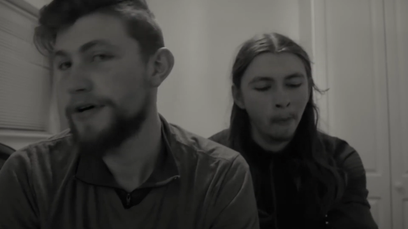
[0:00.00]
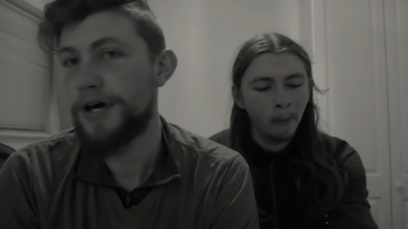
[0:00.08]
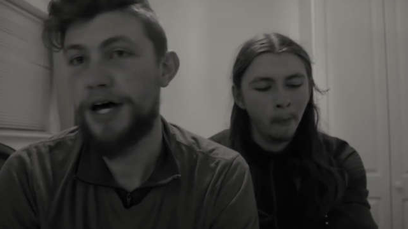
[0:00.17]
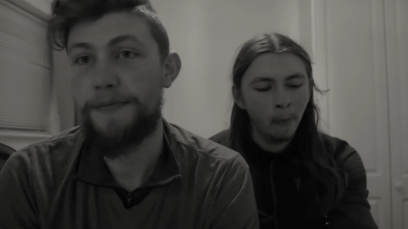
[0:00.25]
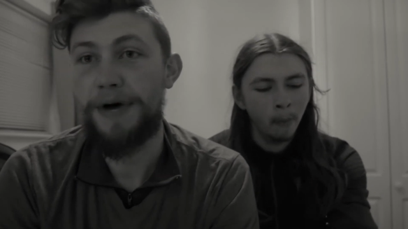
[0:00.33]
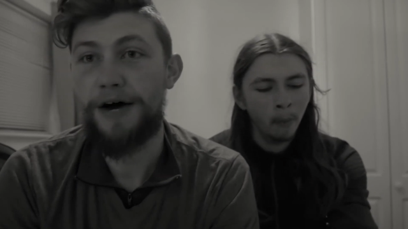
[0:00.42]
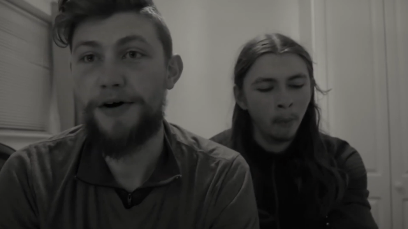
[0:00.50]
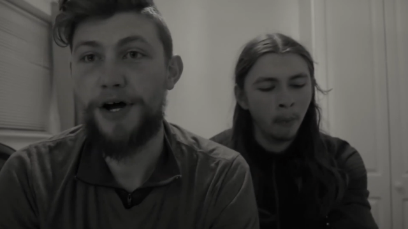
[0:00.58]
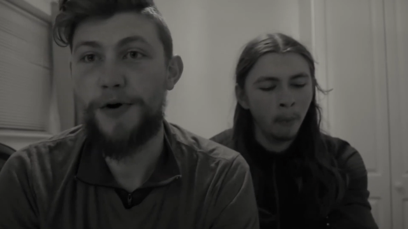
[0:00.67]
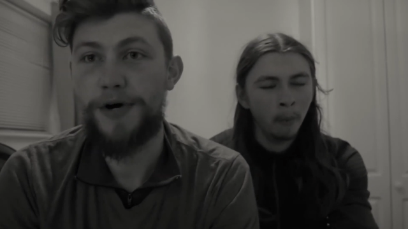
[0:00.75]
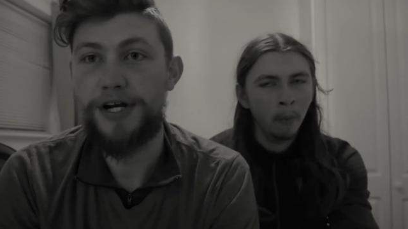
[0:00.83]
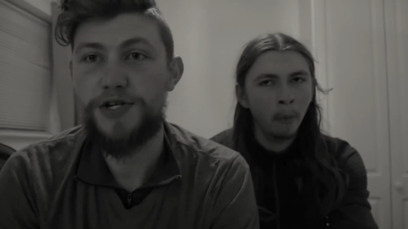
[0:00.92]
Speaker 1: about
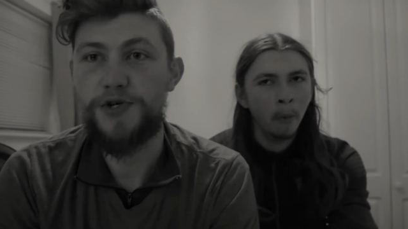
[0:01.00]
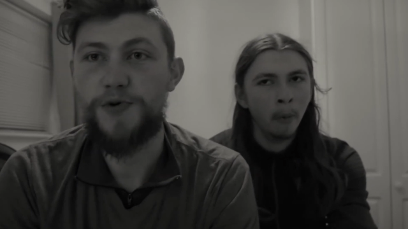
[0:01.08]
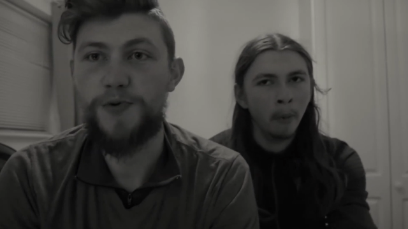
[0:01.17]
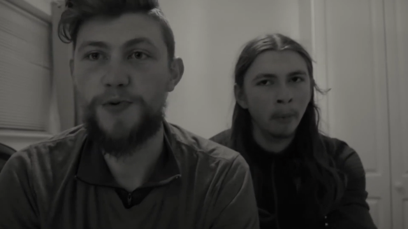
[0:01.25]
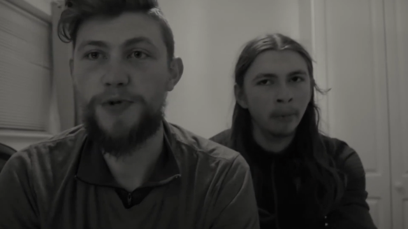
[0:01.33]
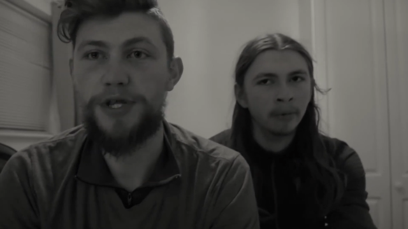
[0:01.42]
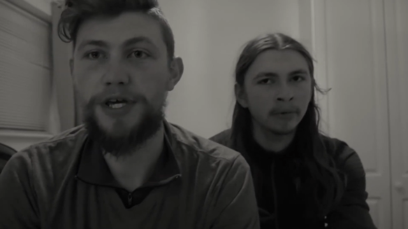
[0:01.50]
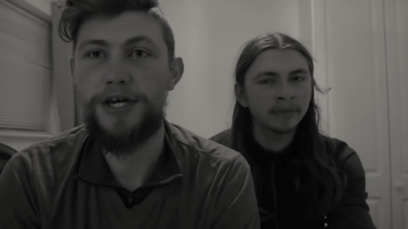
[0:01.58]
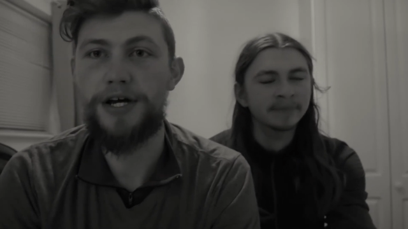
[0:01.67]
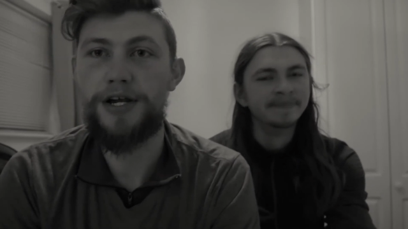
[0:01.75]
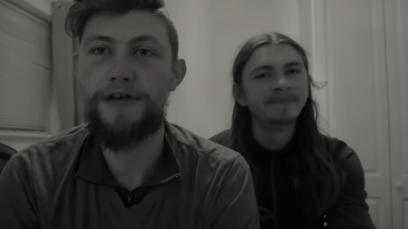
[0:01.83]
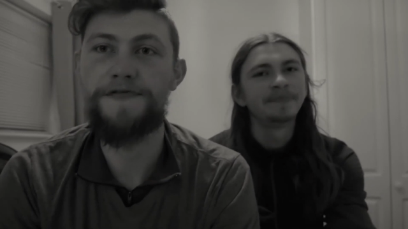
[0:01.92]
going to the
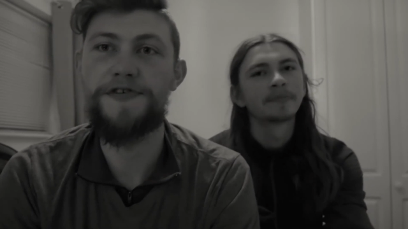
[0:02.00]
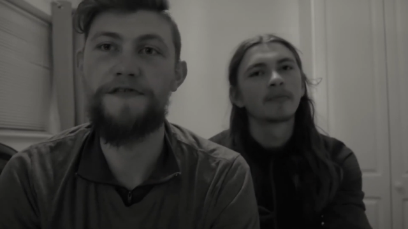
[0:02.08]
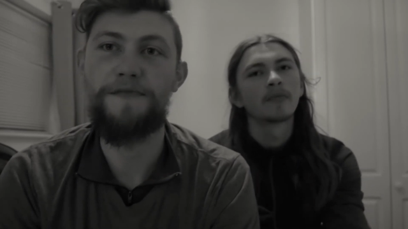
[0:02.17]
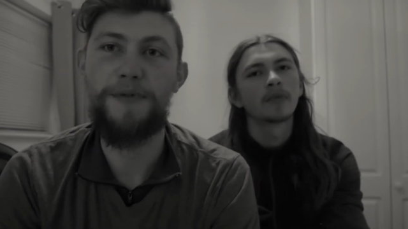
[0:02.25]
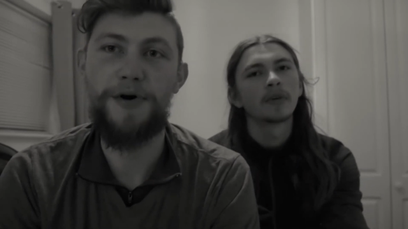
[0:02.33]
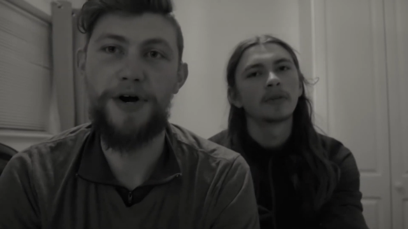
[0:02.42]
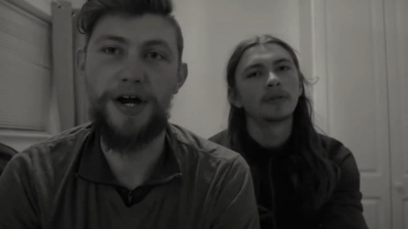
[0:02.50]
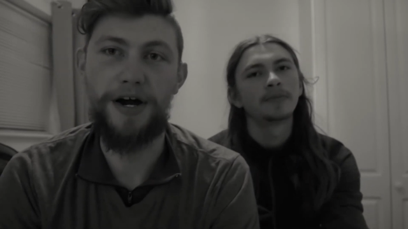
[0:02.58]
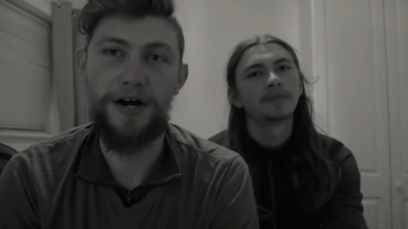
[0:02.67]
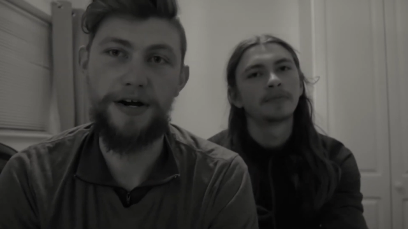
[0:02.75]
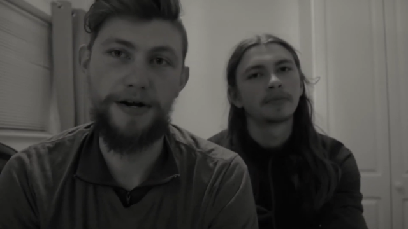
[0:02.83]
Cliffs of Moher.